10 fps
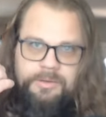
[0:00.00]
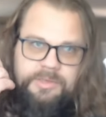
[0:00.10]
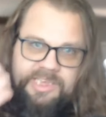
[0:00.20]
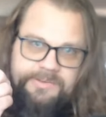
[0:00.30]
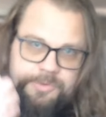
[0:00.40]

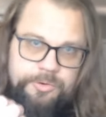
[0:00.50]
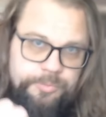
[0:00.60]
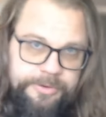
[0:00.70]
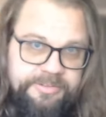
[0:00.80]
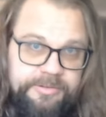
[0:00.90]
give good
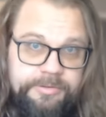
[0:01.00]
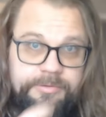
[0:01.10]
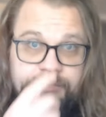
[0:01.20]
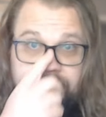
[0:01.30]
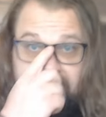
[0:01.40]

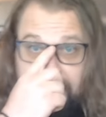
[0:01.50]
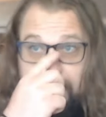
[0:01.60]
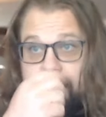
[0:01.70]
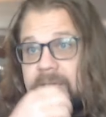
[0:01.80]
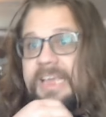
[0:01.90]
reasons.
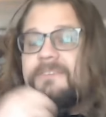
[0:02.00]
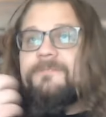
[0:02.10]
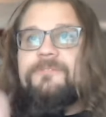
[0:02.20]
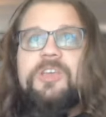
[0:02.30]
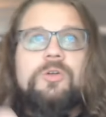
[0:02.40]
Make it
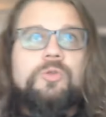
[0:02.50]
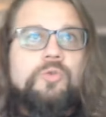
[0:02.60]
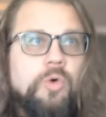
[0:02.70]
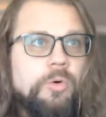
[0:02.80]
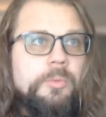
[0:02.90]
feel
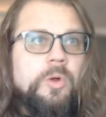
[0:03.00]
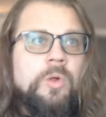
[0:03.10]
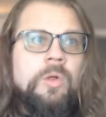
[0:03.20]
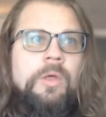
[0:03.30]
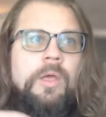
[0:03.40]

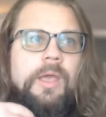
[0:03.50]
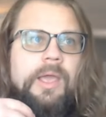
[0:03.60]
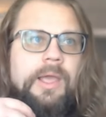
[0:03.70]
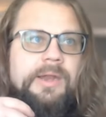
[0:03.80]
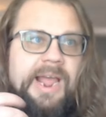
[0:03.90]
normal
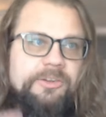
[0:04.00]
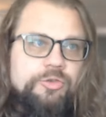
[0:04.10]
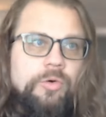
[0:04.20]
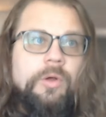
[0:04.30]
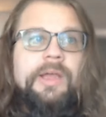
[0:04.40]
and
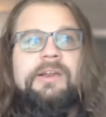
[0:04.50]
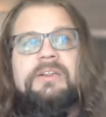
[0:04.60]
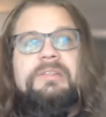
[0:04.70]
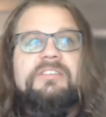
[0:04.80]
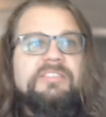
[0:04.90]
natural.
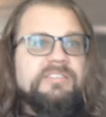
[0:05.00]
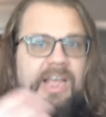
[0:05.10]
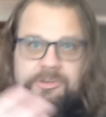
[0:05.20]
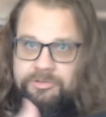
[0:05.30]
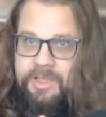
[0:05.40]
And this is
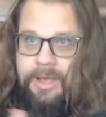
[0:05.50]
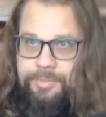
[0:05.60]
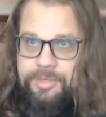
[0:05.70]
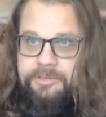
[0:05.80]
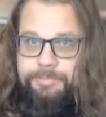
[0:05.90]
actually how
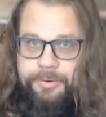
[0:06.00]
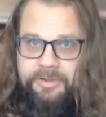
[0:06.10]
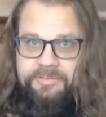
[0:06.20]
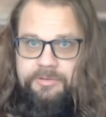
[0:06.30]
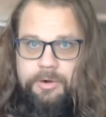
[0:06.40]
things
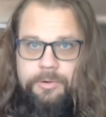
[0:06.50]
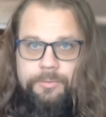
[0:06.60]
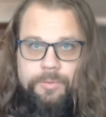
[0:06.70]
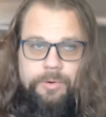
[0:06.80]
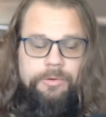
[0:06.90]
progress in our
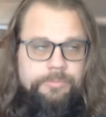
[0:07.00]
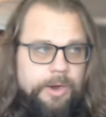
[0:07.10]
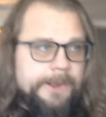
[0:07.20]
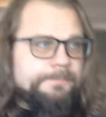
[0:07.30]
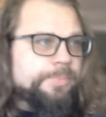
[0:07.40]
own world,
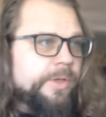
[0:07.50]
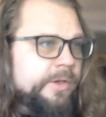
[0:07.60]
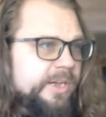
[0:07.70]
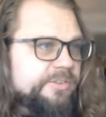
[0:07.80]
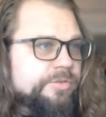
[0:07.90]
right?
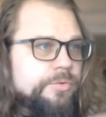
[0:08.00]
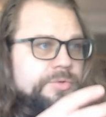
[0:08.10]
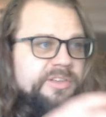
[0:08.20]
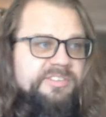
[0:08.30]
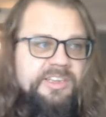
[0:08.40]
Is through
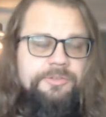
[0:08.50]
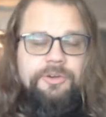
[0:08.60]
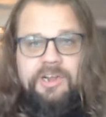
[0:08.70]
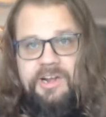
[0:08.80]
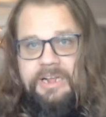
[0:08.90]
these
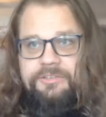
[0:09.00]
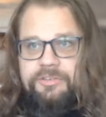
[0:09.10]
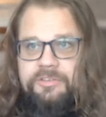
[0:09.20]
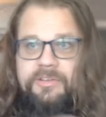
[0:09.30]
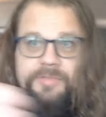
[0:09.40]

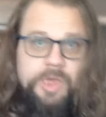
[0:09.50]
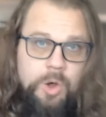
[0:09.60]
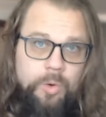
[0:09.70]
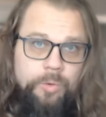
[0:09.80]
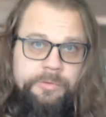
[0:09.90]
interconnections of the
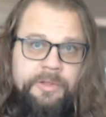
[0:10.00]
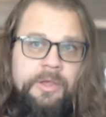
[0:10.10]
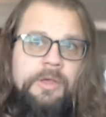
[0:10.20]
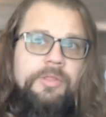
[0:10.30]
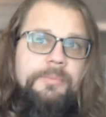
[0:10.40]
old
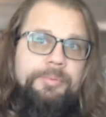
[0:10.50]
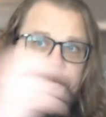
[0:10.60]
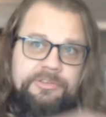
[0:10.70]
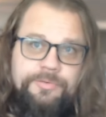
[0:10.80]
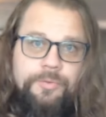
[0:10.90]
that
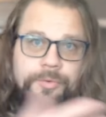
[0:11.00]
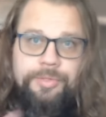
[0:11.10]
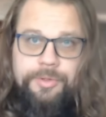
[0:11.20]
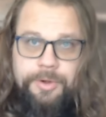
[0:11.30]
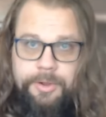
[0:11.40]
brings forth
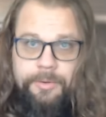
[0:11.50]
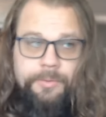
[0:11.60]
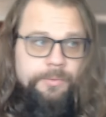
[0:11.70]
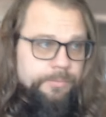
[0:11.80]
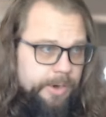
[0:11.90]
the new,
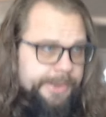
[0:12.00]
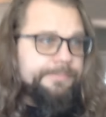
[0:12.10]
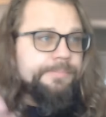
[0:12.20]
right?